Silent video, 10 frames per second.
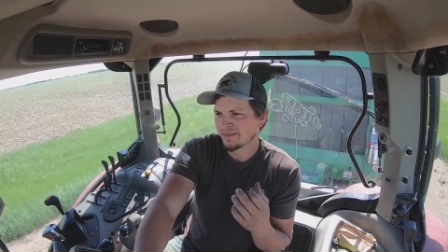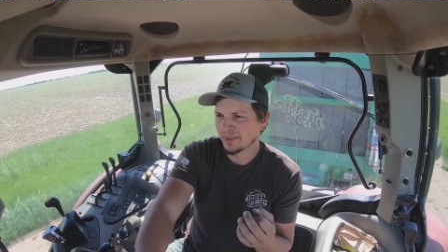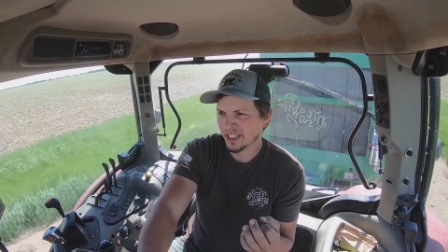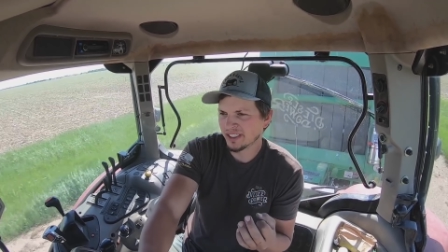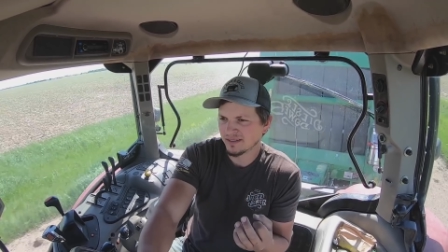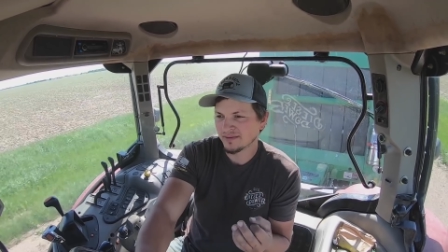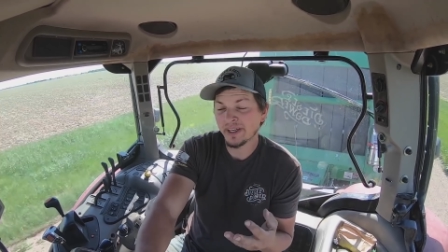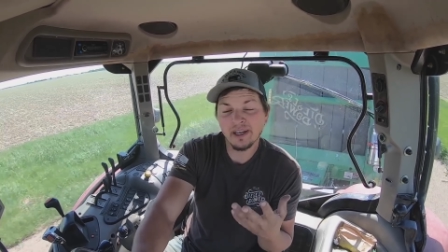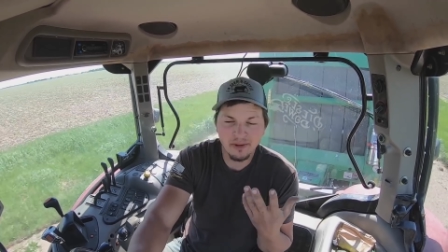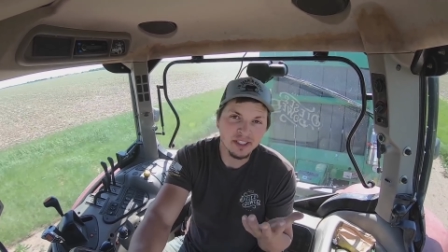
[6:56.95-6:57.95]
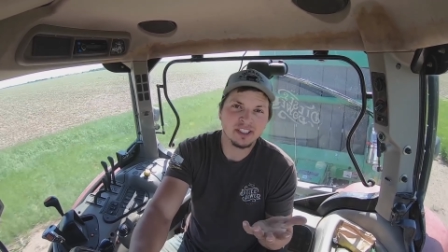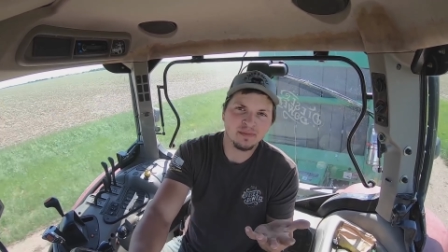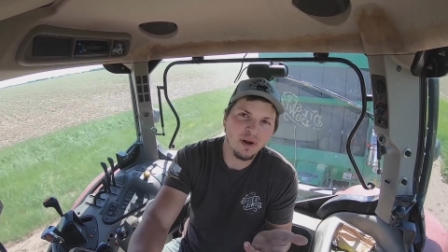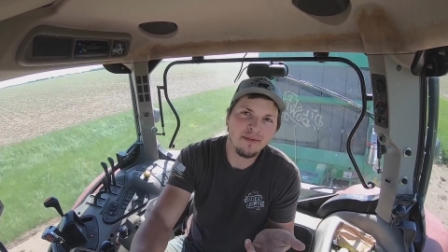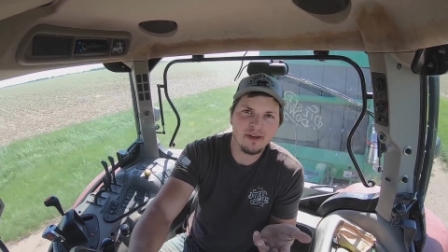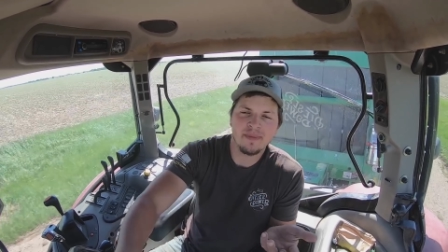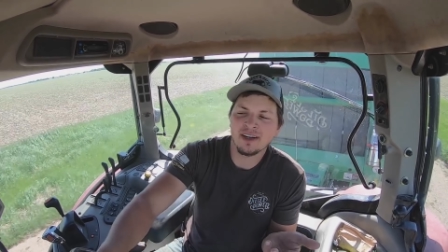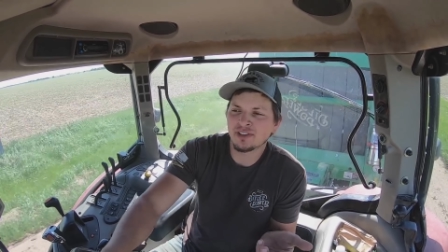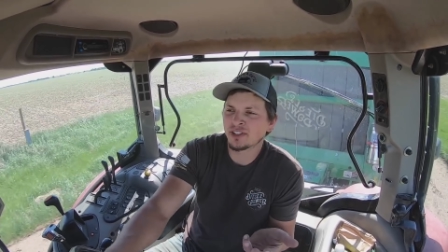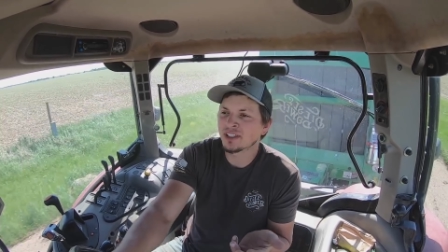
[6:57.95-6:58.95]
but well, which is probably
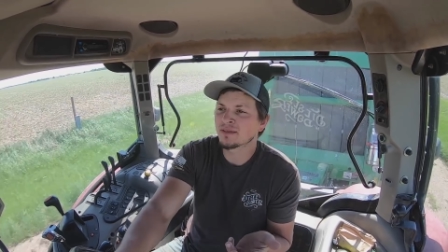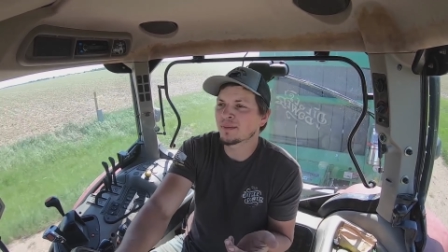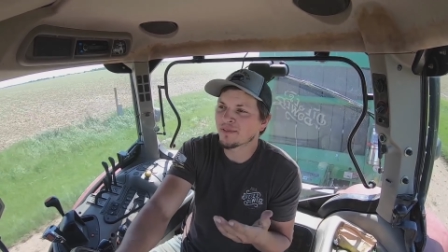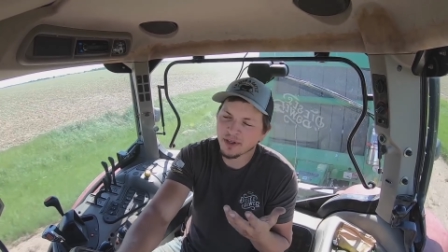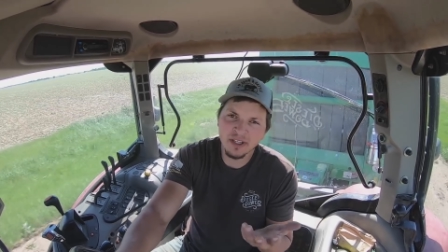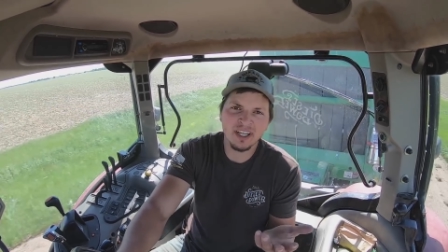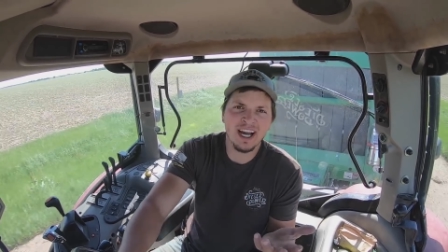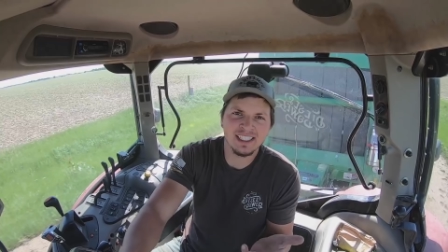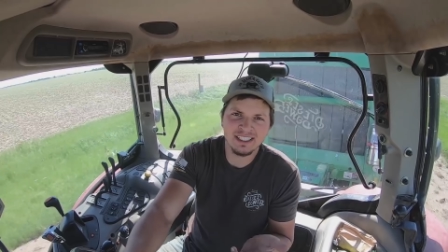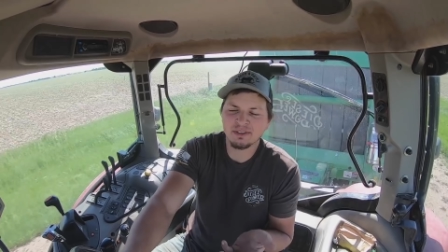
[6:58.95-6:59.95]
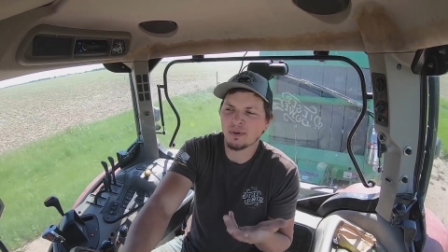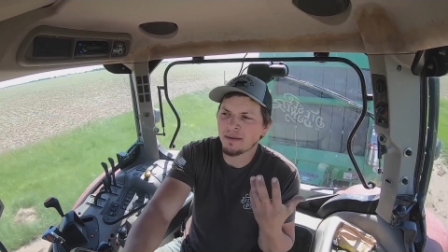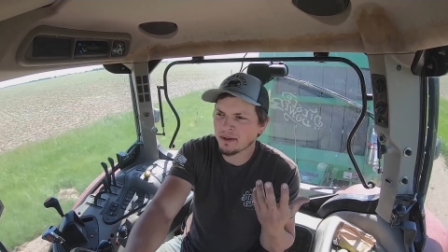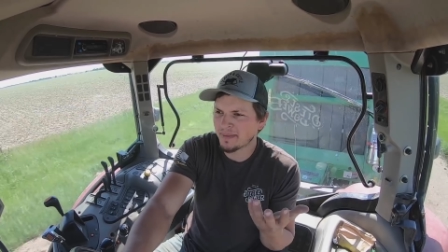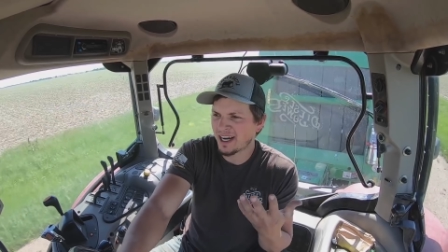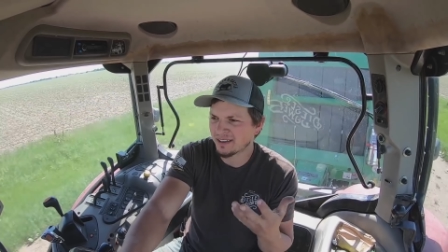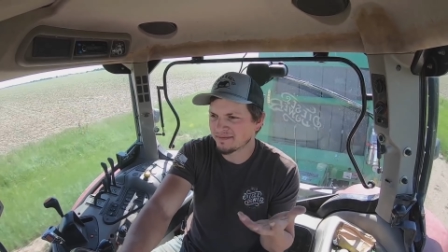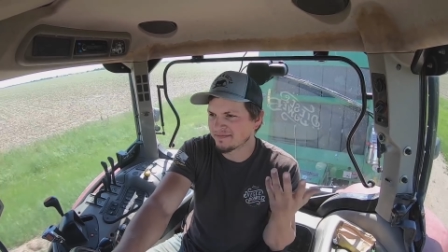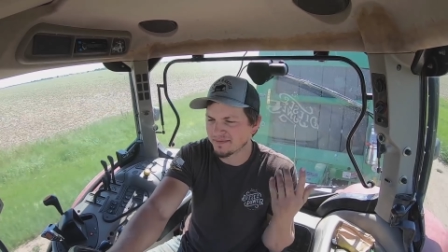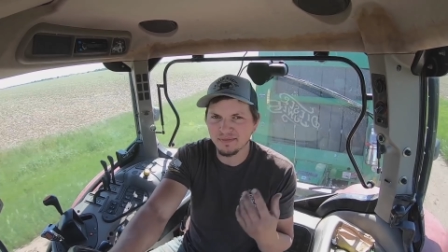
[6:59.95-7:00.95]
about true, but for you guys it's probably about
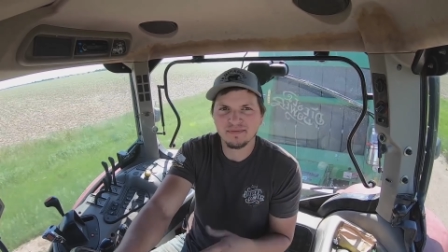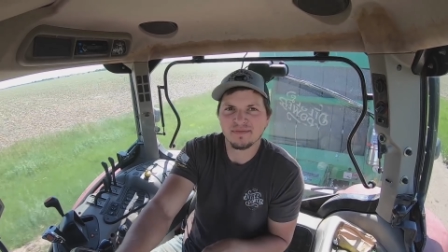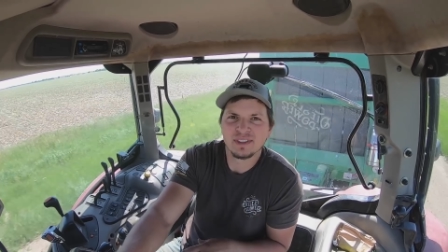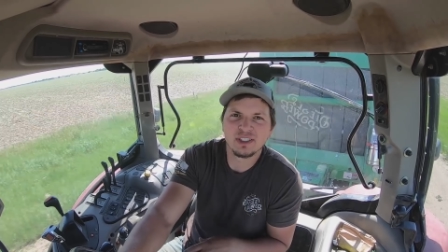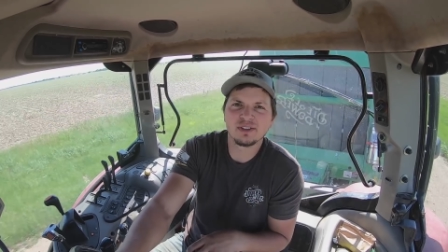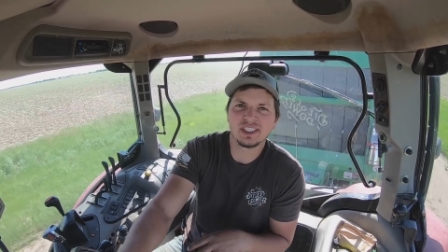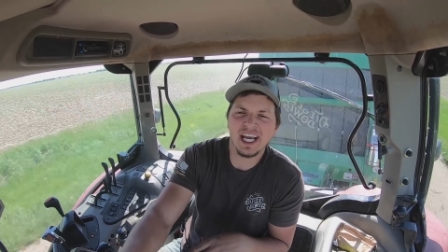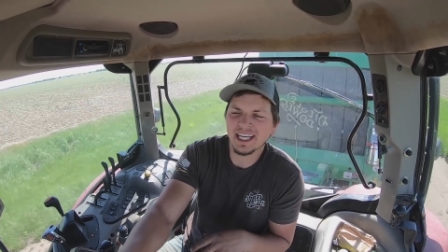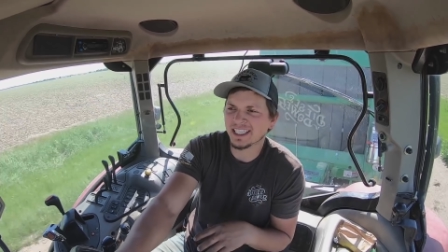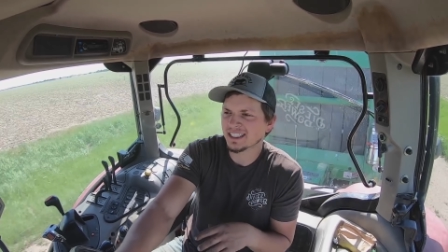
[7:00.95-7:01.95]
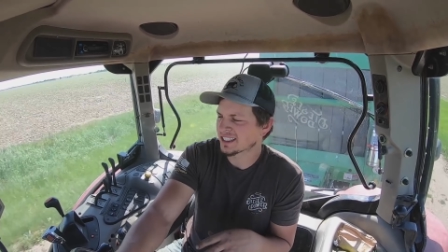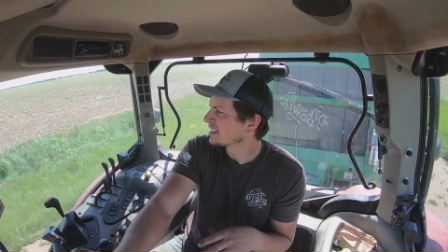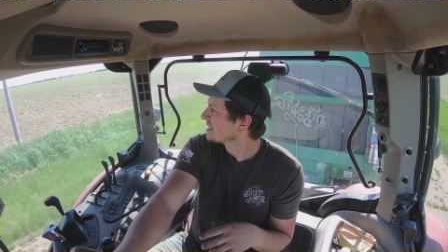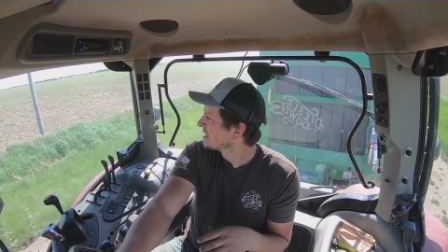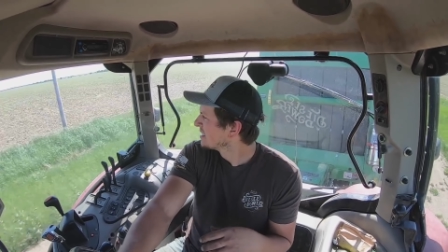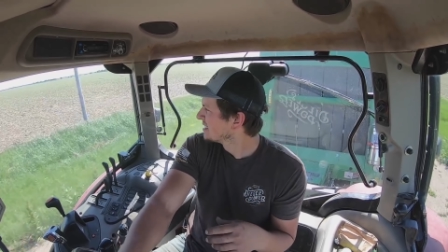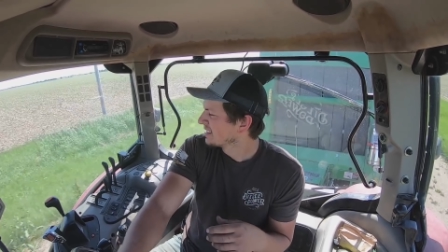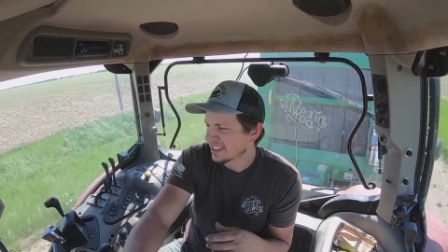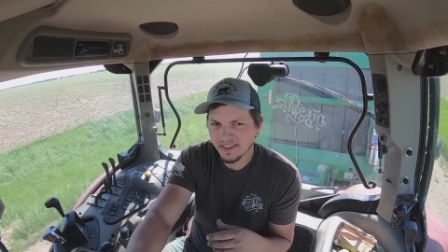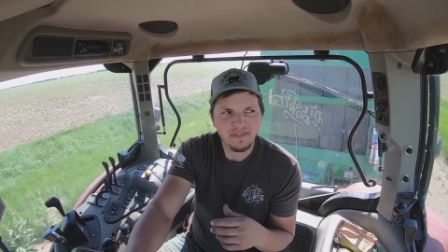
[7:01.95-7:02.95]
2 seconds,
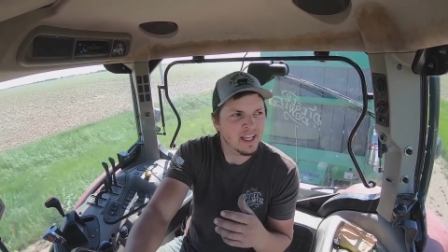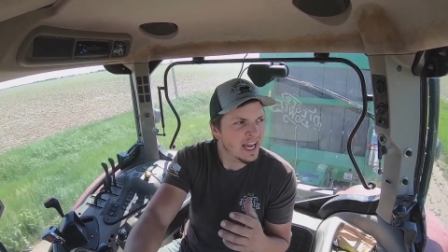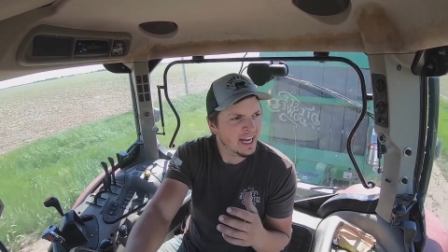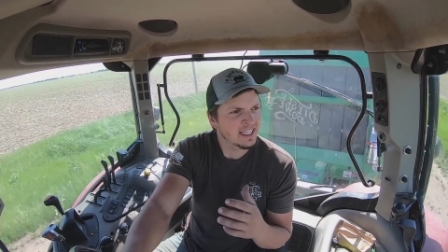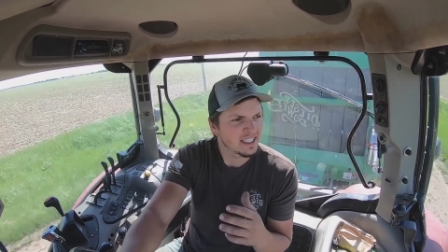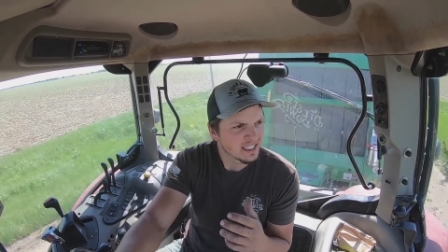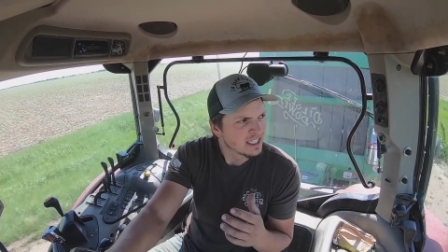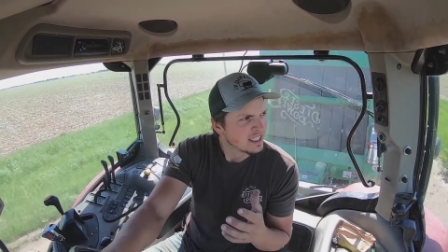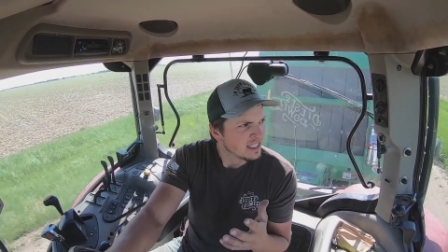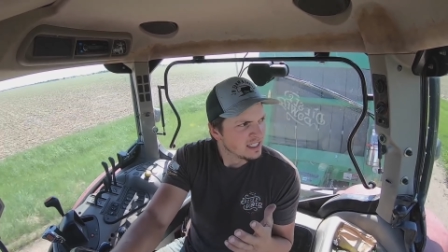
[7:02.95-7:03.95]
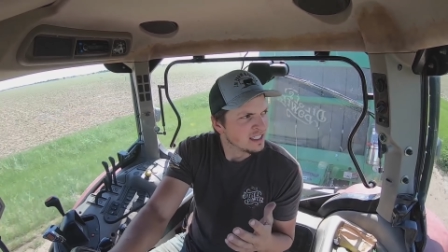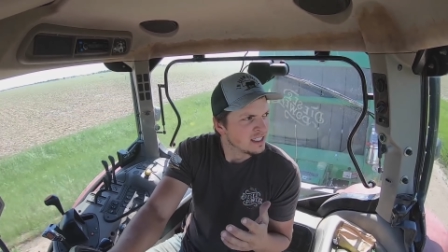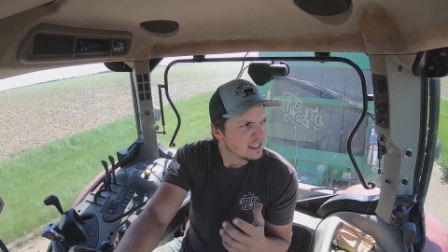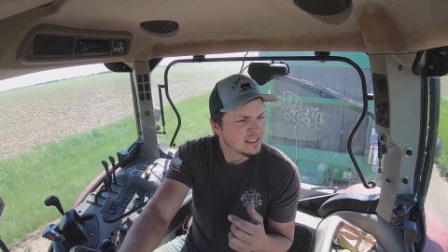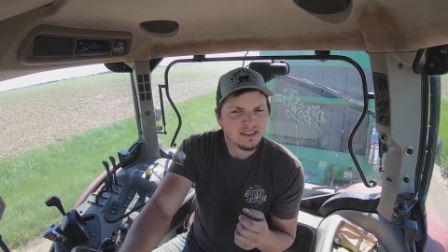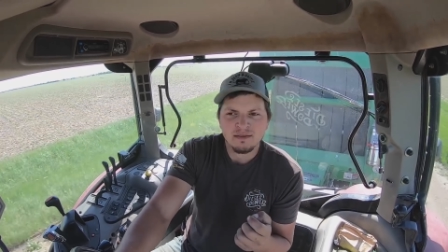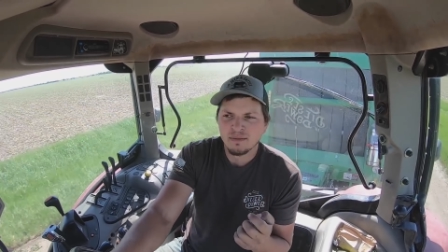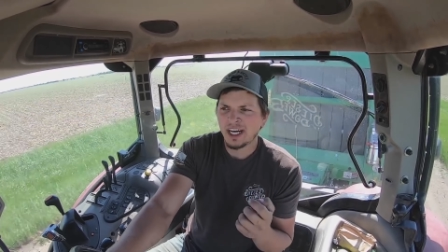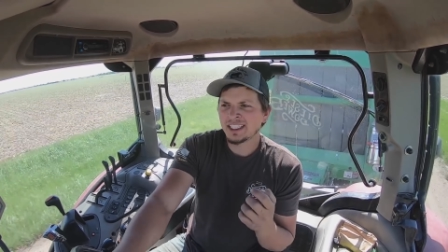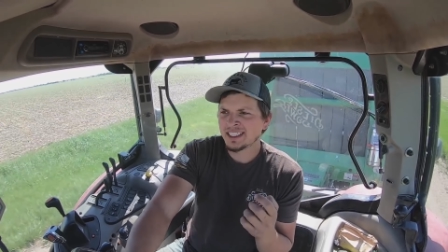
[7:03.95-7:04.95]
if that. But I